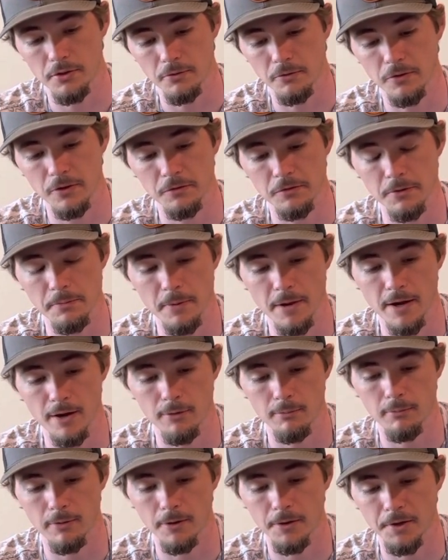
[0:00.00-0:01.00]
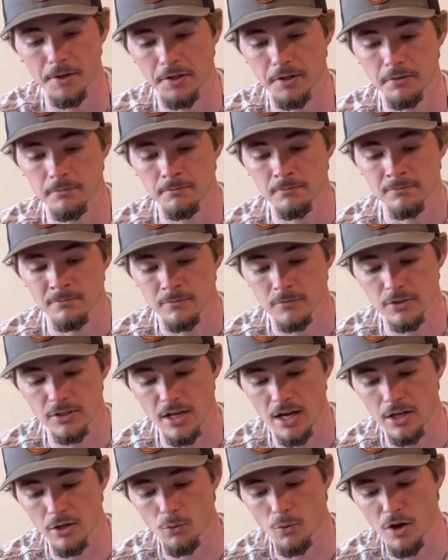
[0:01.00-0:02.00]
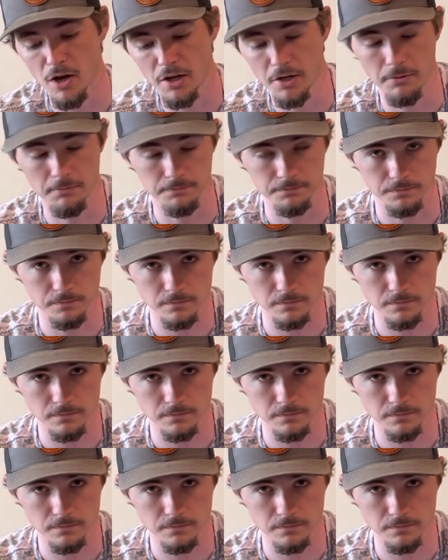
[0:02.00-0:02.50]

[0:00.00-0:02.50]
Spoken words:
the 50-pound braid, it's kind of why I'm